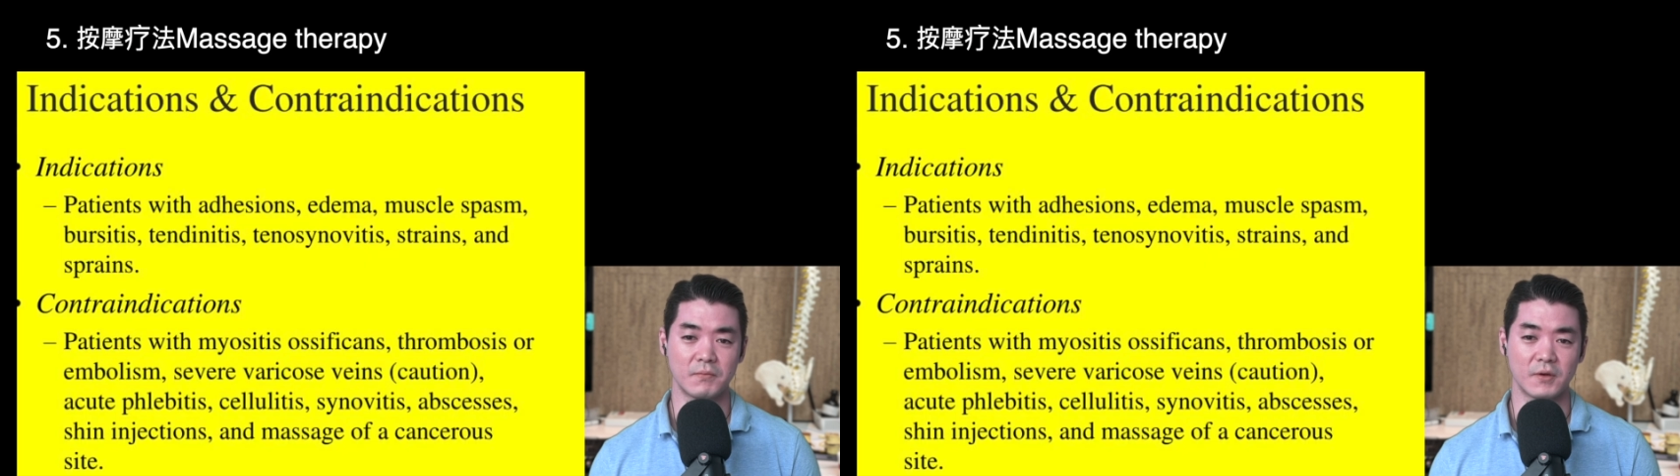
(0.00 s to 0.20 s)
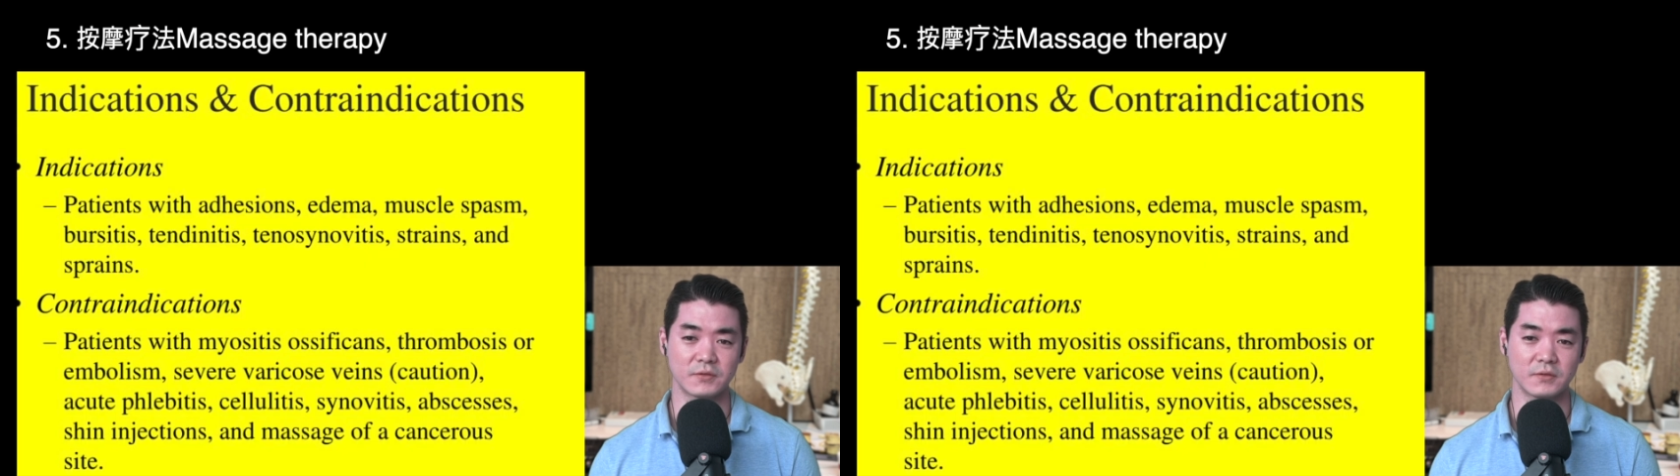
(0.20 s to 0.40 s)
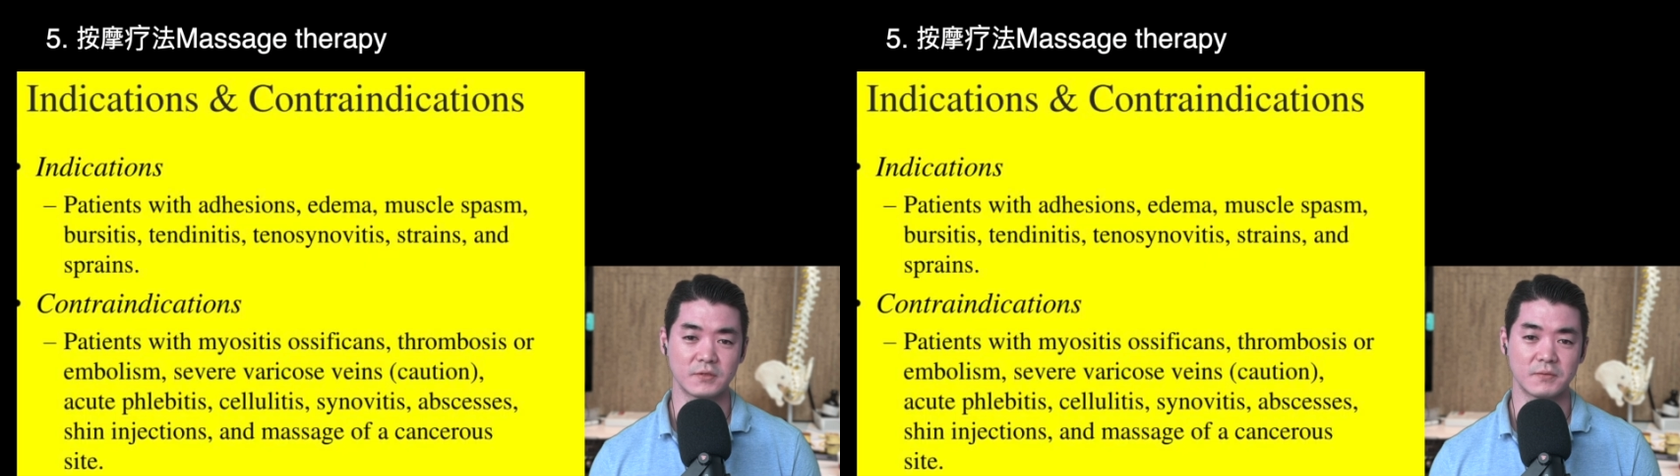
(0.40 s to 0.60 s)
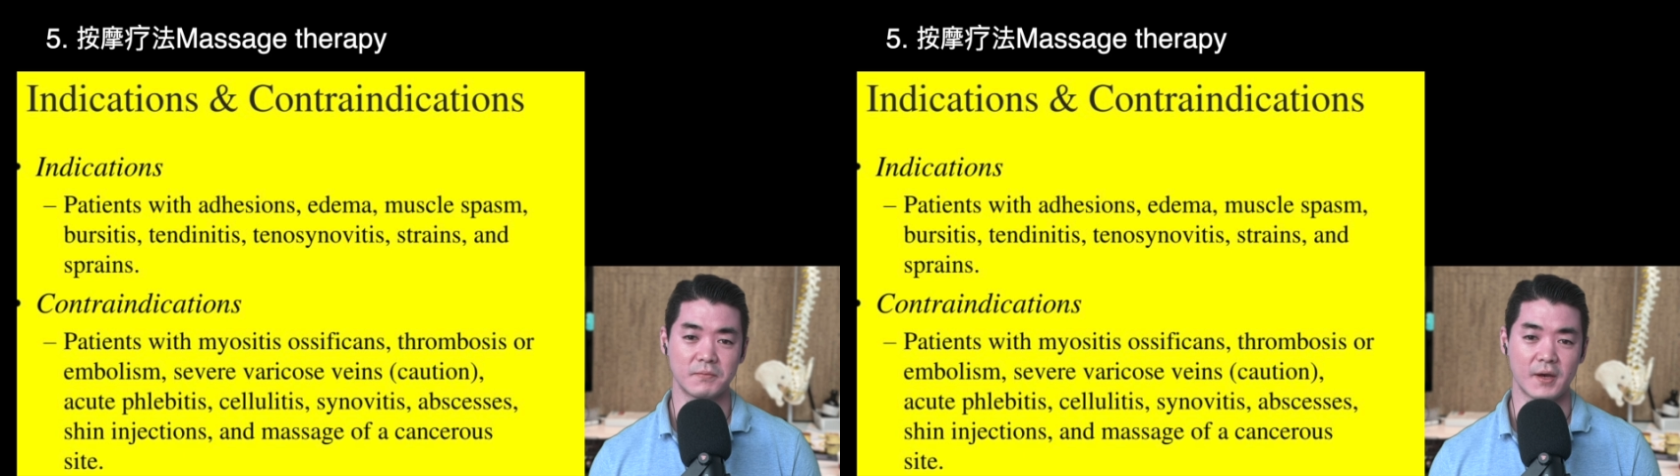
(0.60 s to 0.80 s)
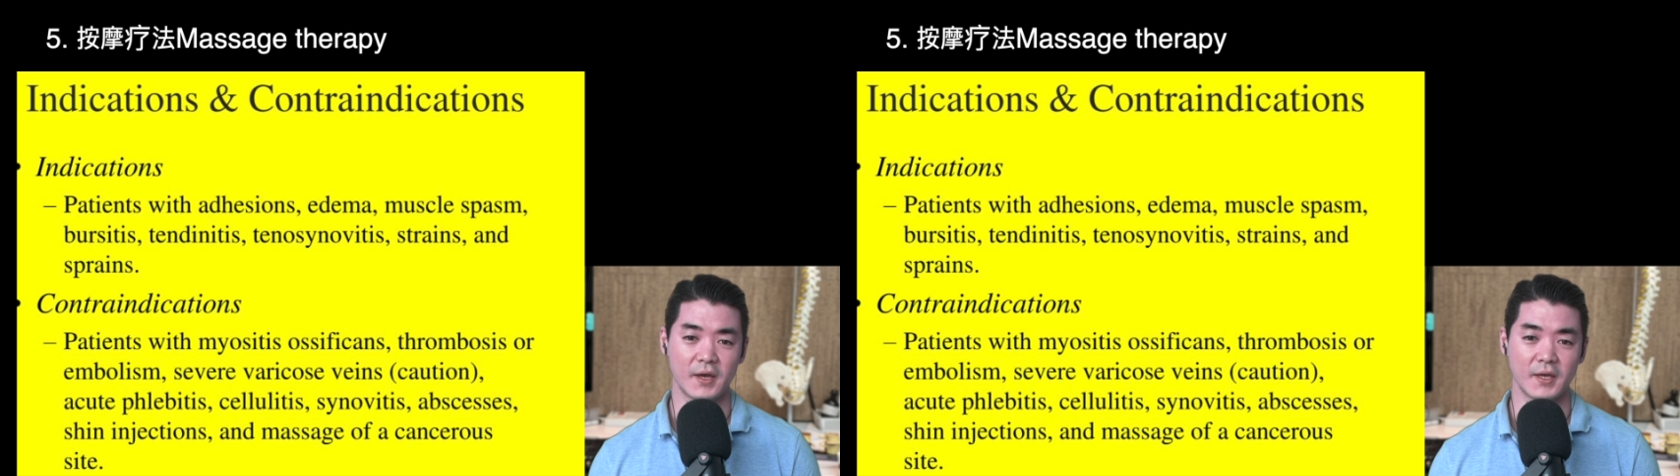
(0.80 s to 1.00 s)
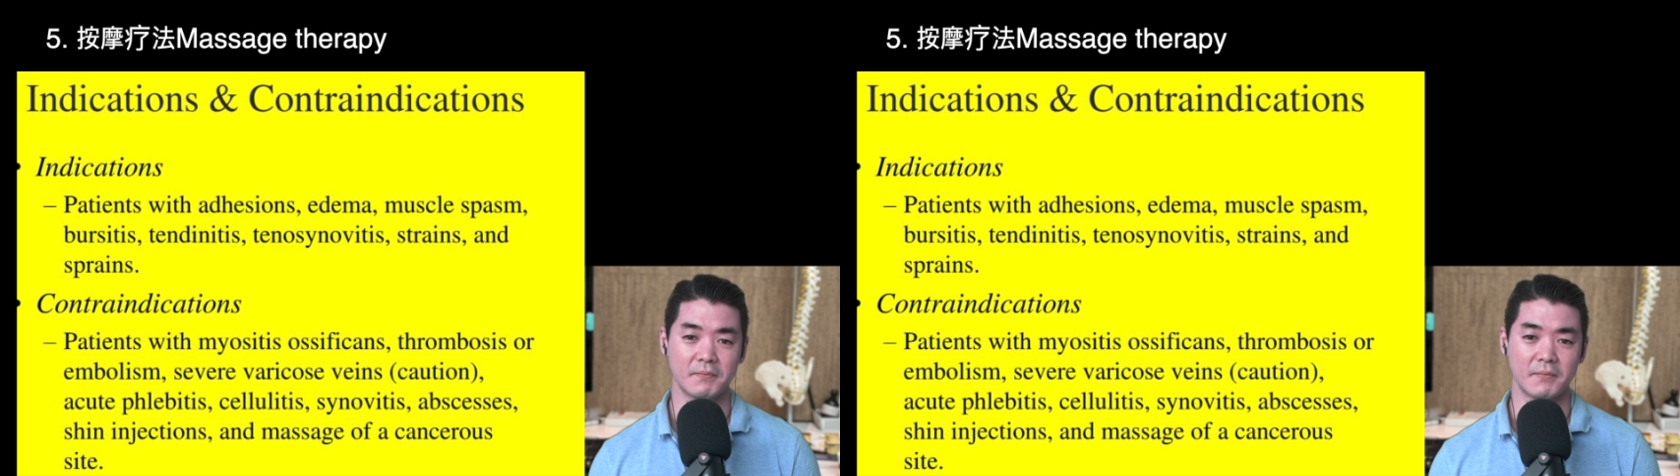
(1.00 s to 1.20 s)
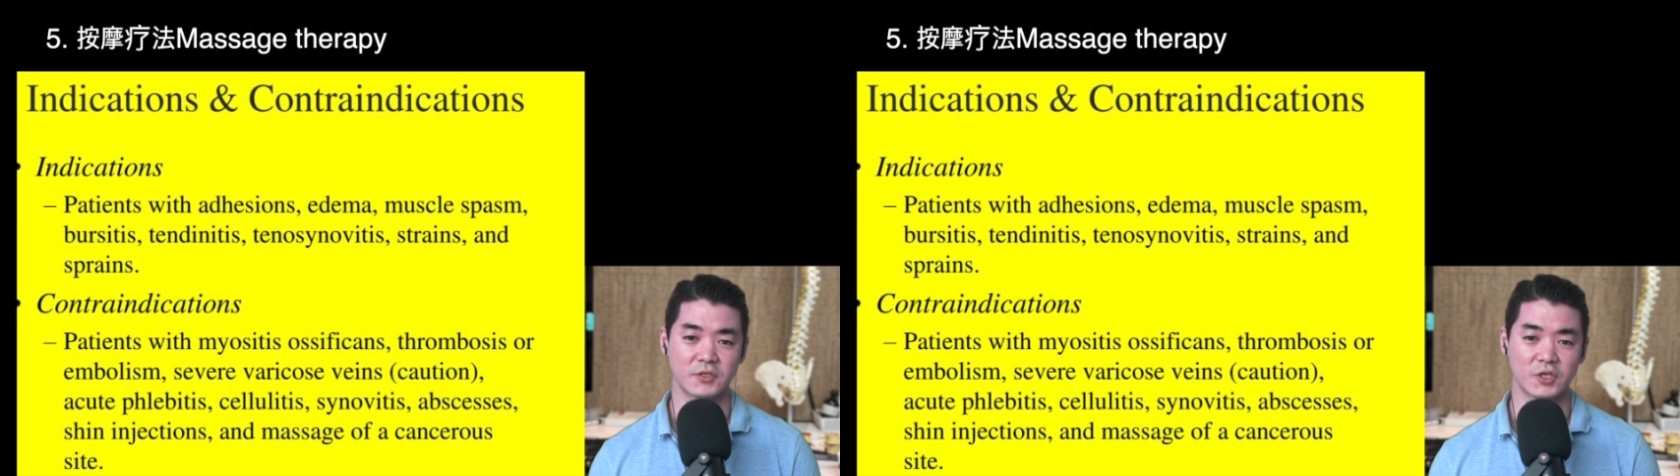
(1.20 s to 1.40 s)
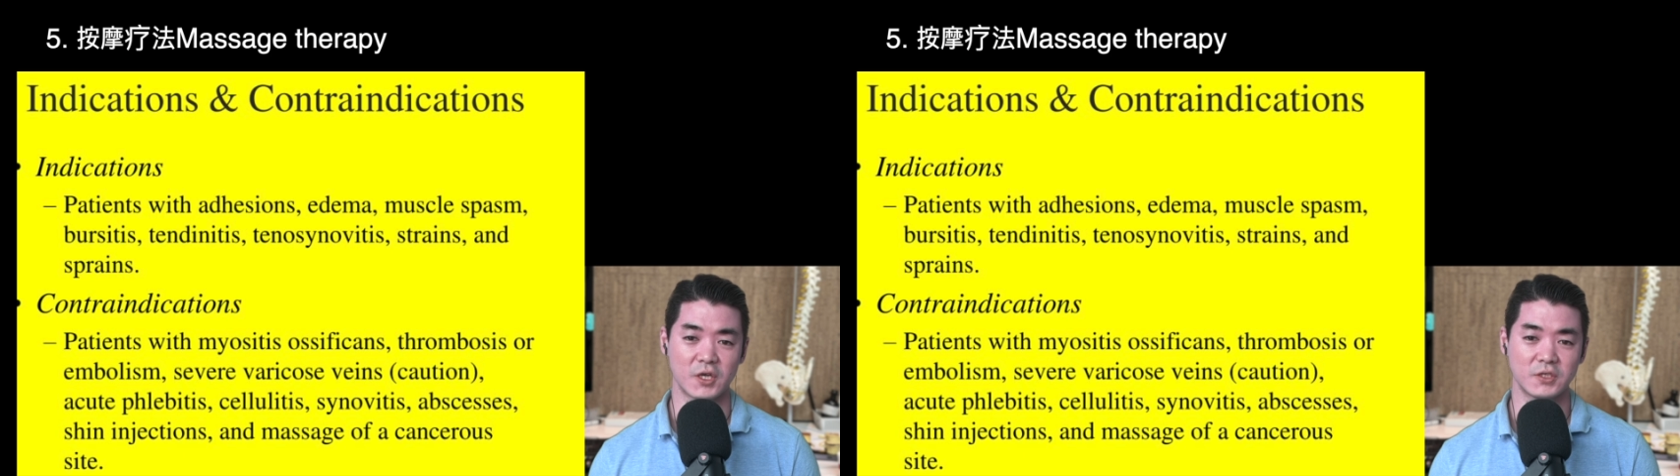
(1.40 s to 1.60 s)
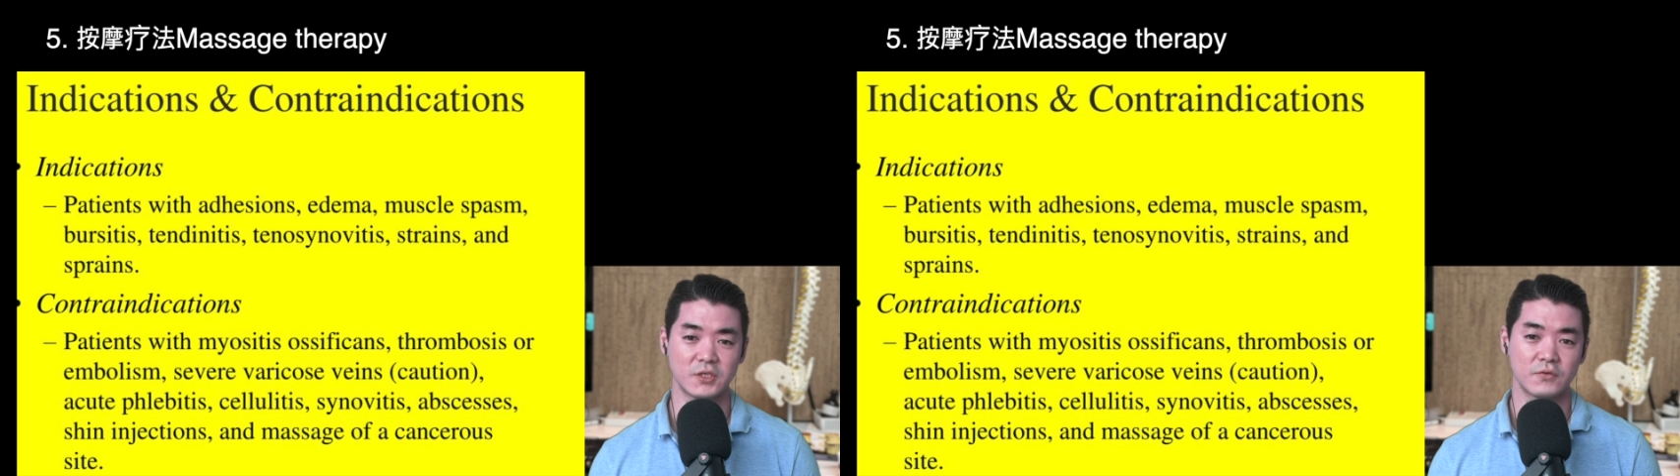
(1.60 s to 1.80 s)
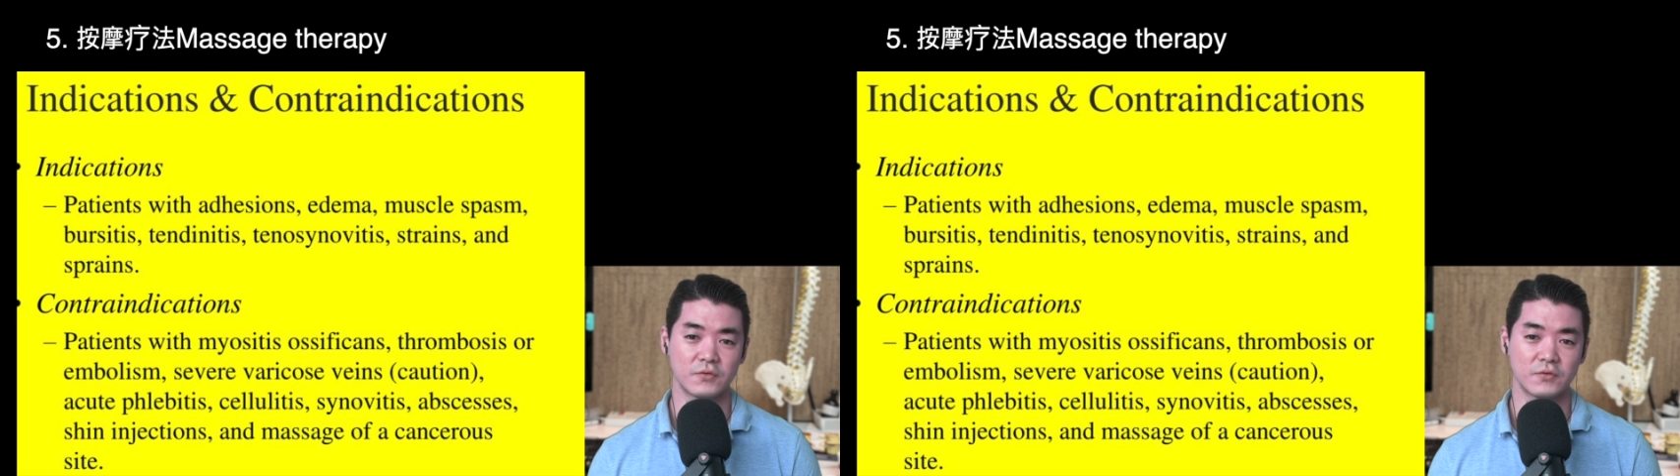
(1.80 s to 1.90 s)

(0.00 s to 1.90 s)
muscles by massage